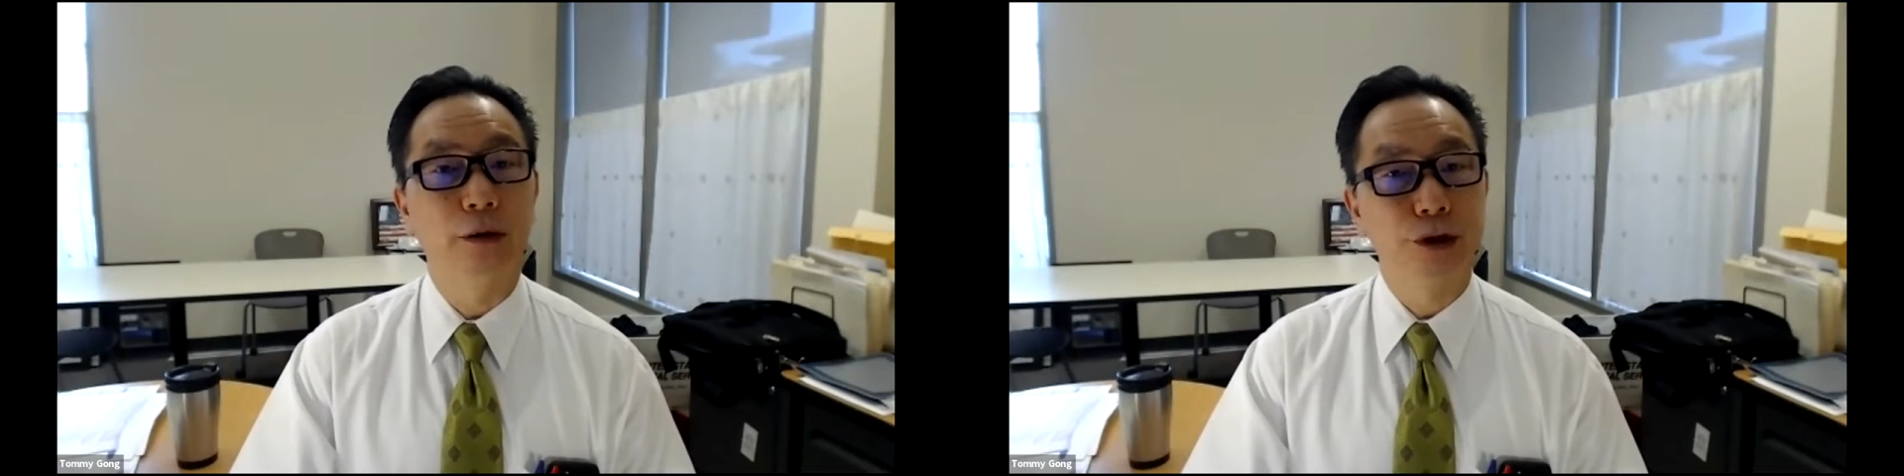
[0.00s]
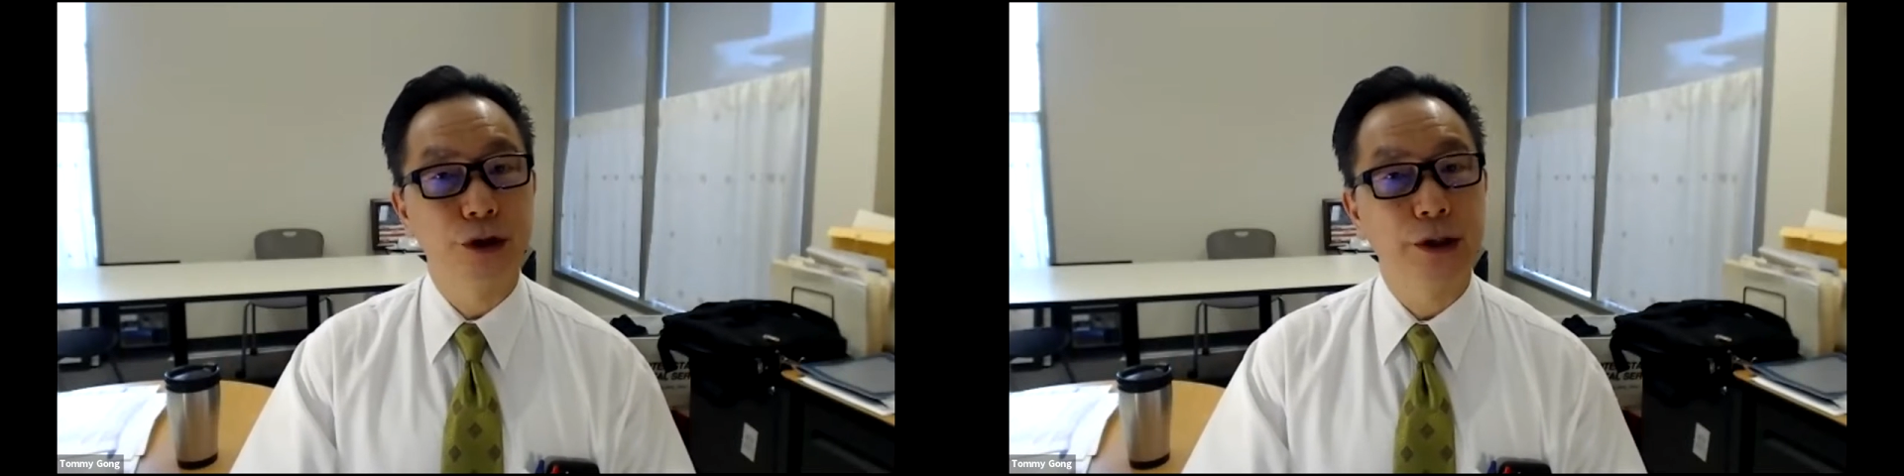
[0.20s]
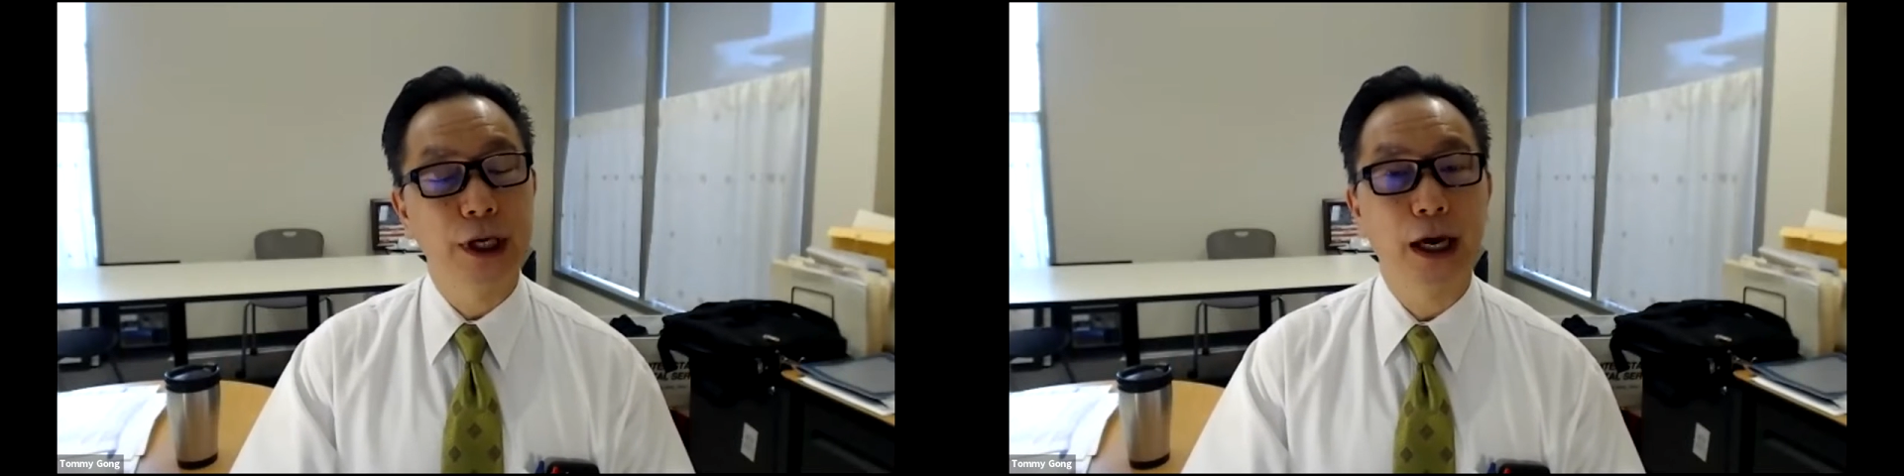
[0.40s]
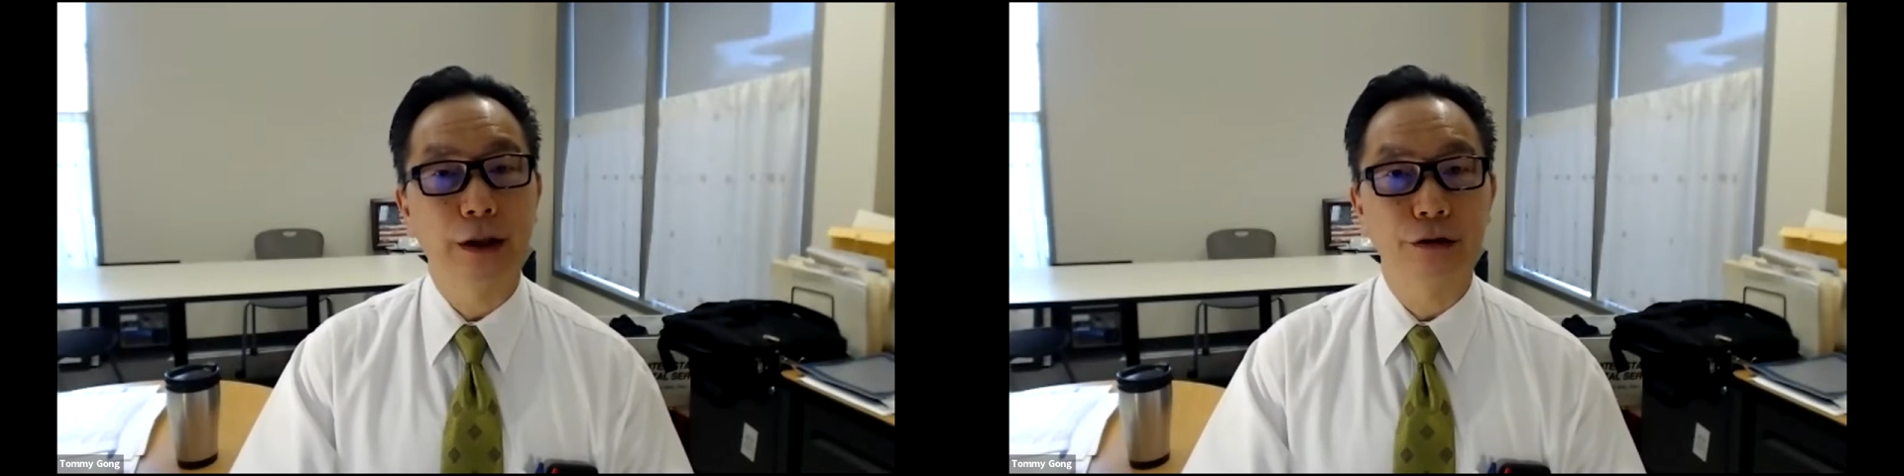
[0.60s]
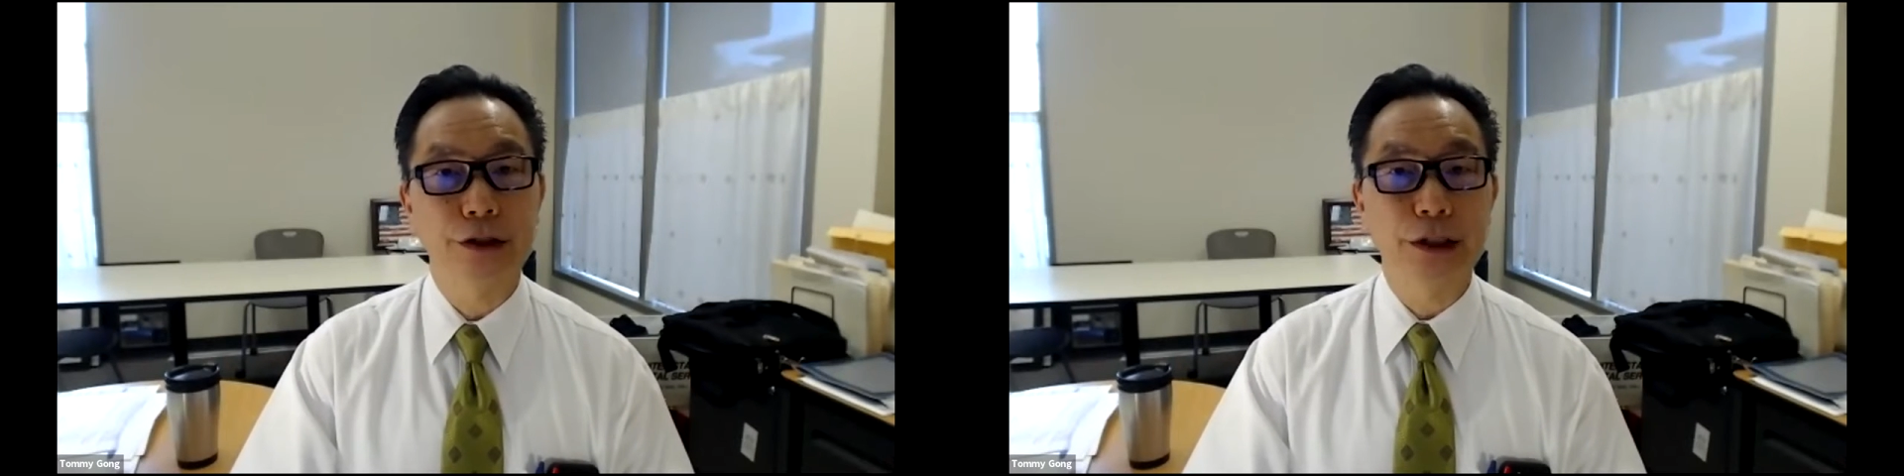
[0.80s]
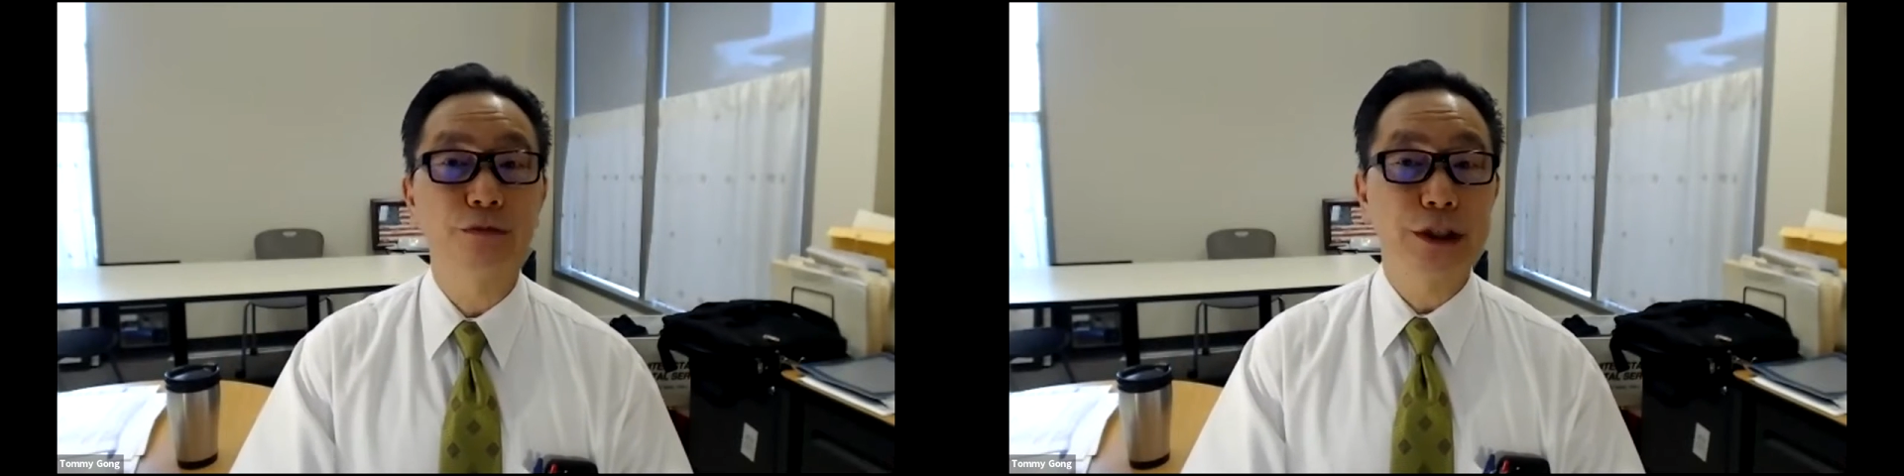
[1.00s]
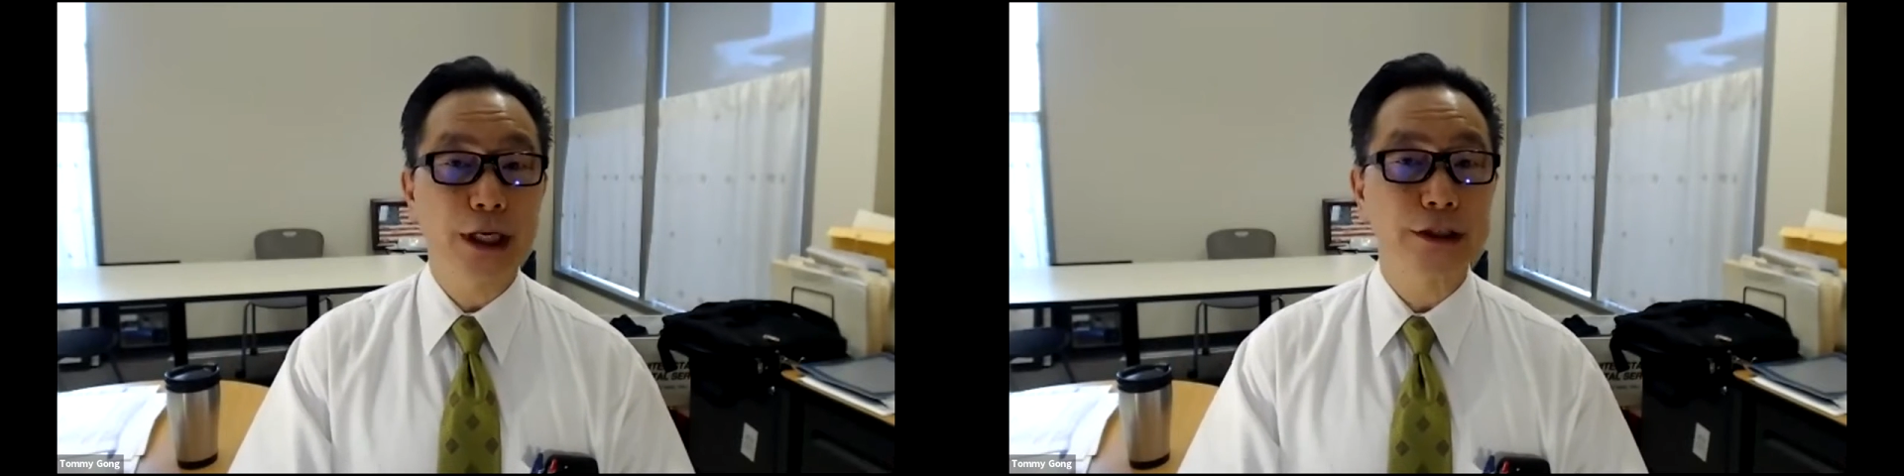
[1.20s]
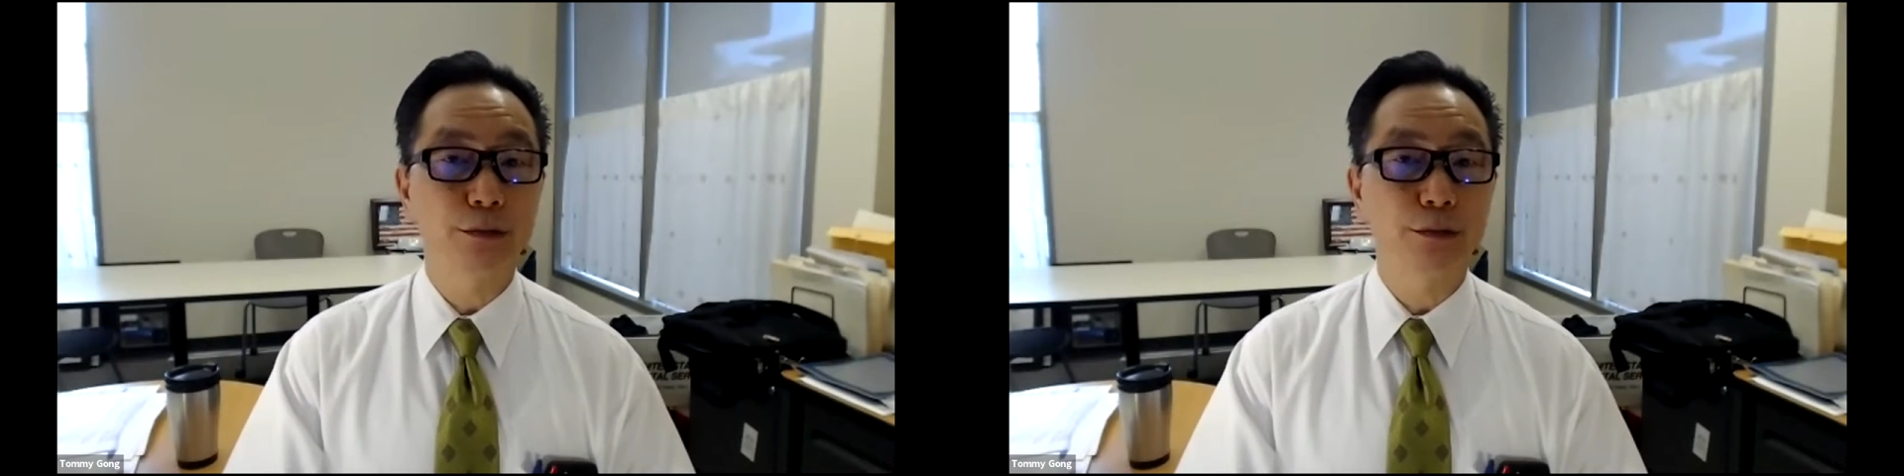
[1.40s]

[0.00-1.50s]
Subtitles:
So yeah, there's some checks